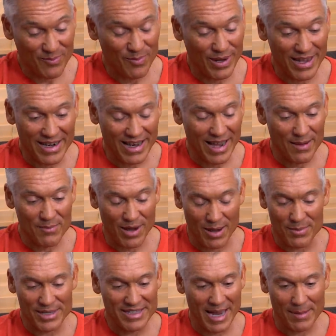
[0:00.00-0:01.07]
But I'm
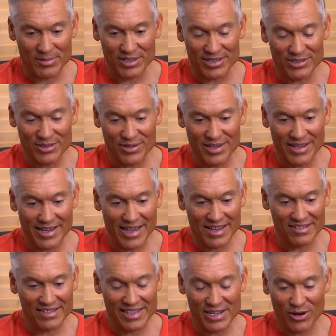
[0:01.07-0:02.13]
I'm adapting to the
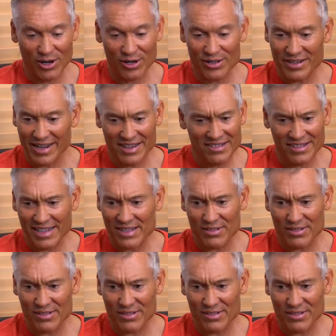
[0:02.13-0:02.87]
SD card nicely.